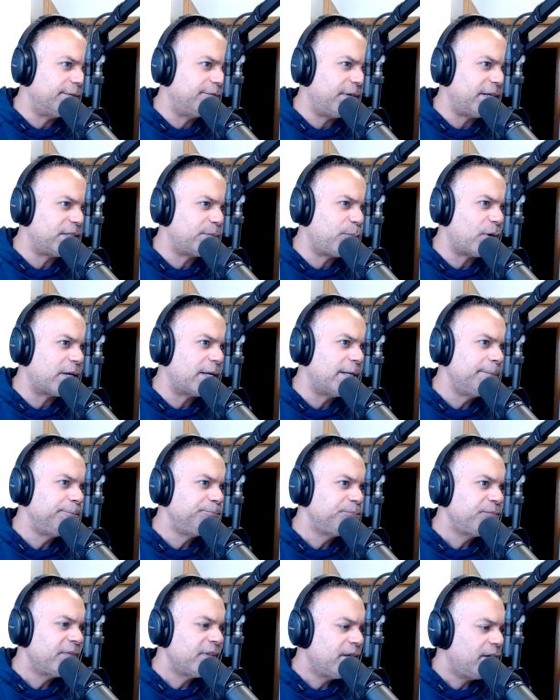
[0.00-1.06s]
Facebook,
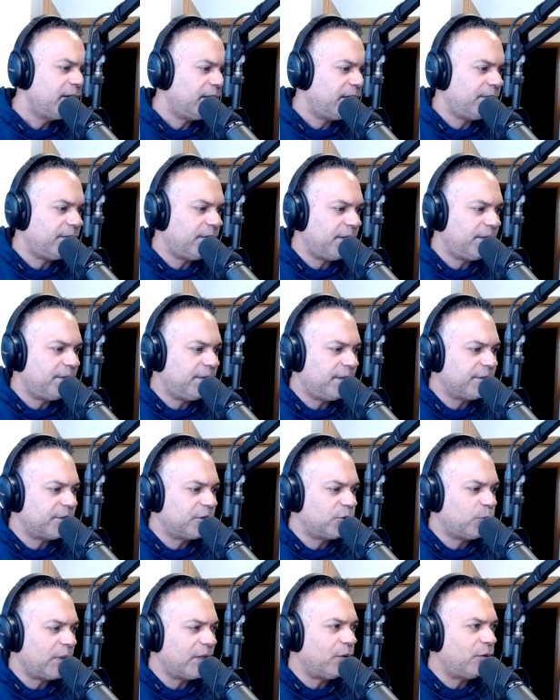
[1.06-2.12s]
and then
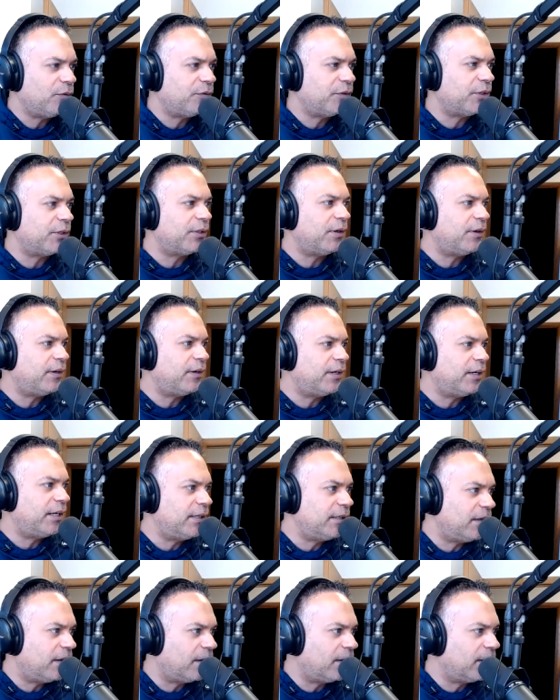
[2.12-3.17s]
swing over
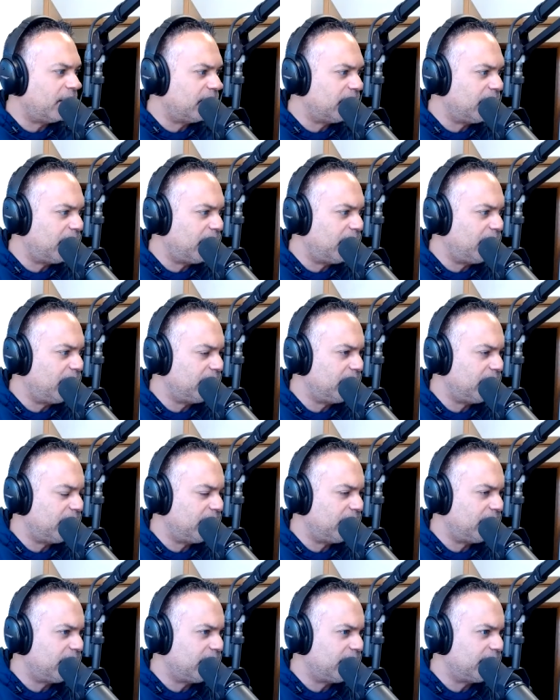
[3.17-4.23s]
on our
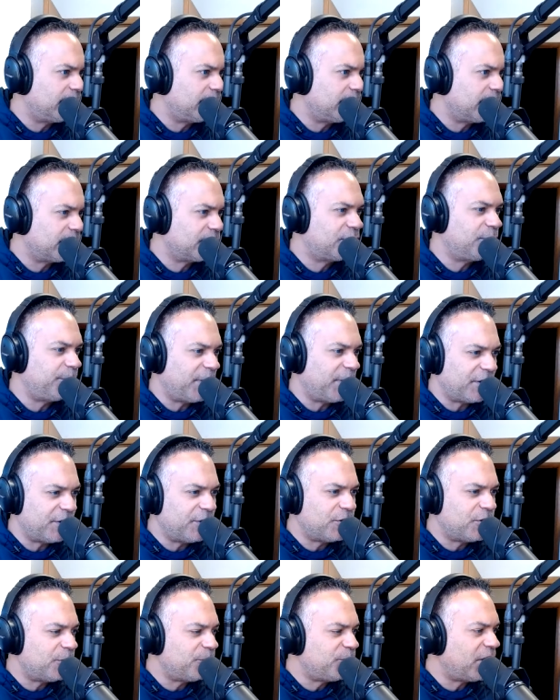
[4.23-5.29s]

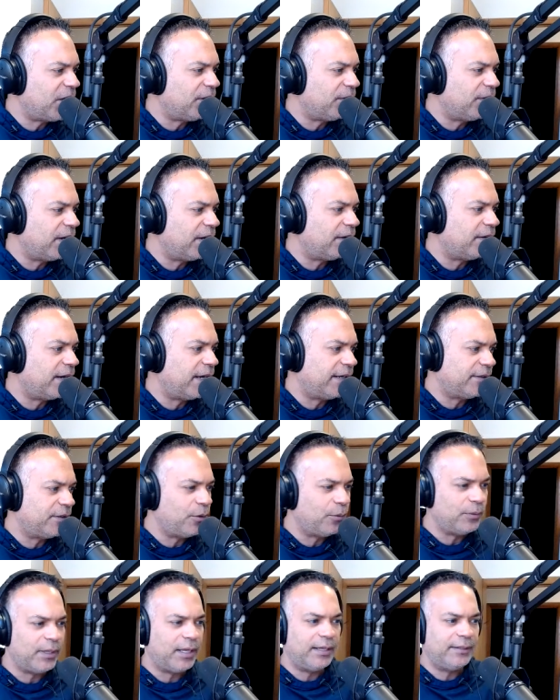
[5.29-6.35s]
YouTube channel there and
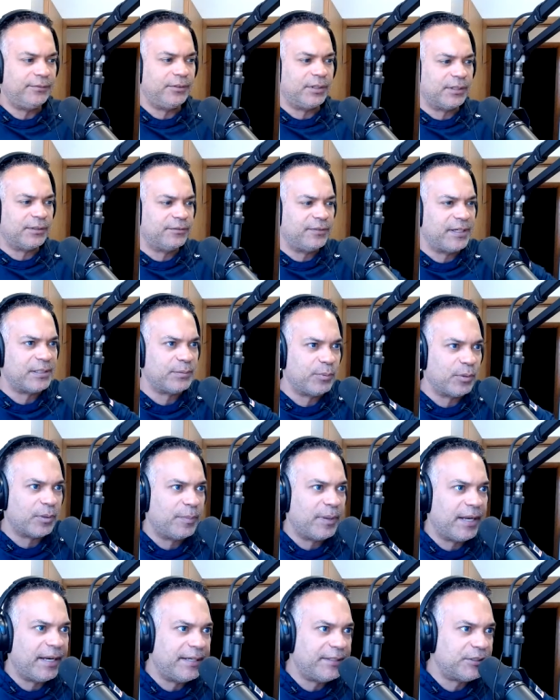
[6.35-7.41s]
go live on our Facebook
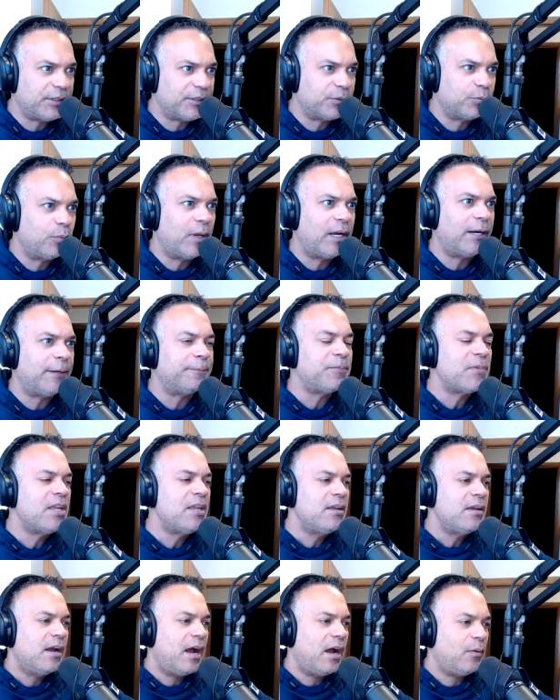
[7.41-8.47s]
page as well.
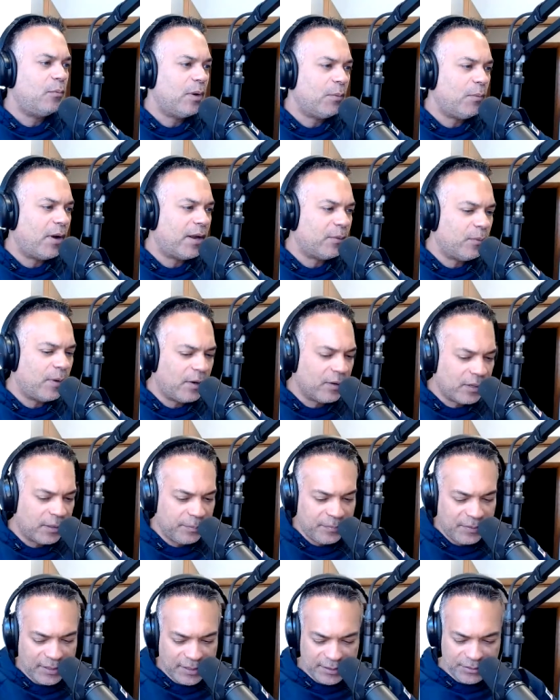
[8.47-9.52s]
We want to
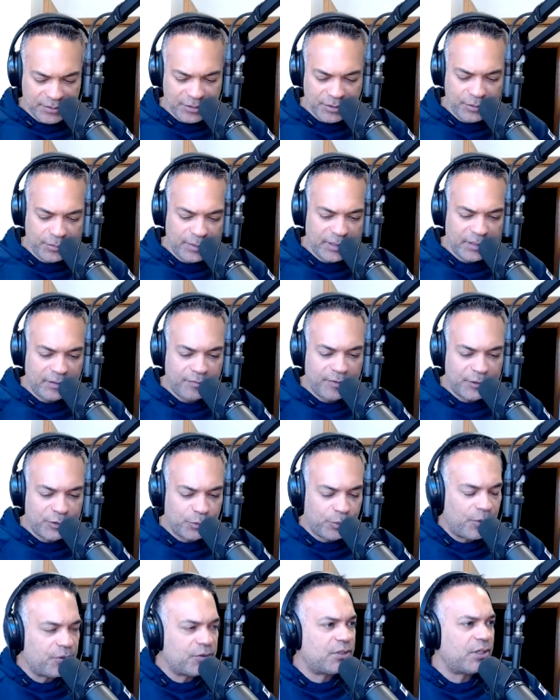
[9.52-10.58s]
welcome these two
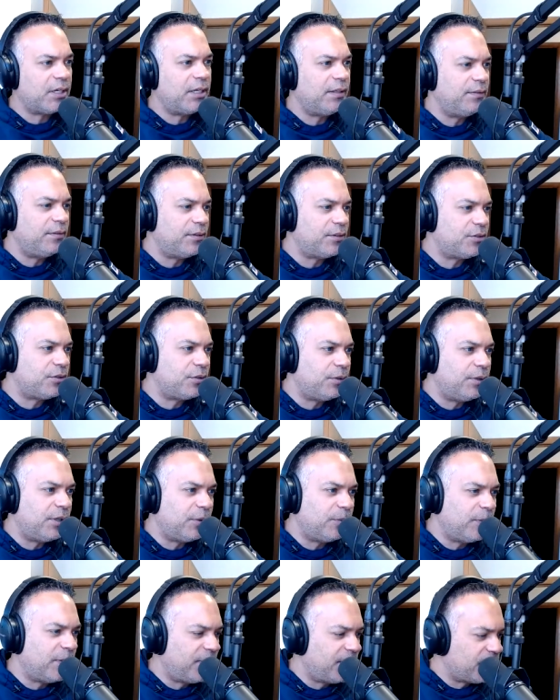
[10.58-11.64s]
individuals in the
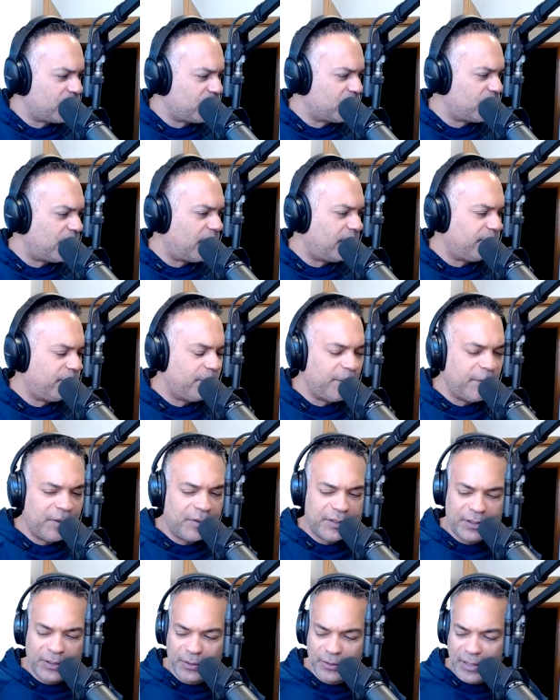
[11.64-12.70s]
studio with us.
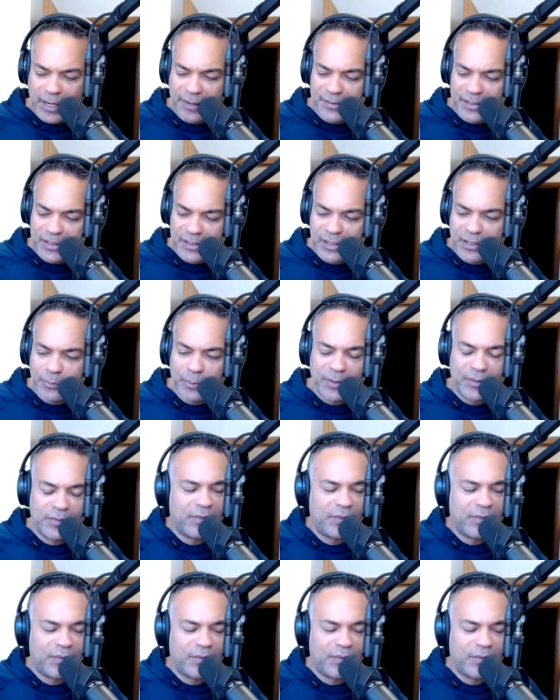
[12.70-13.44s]
Familiar, obviously, with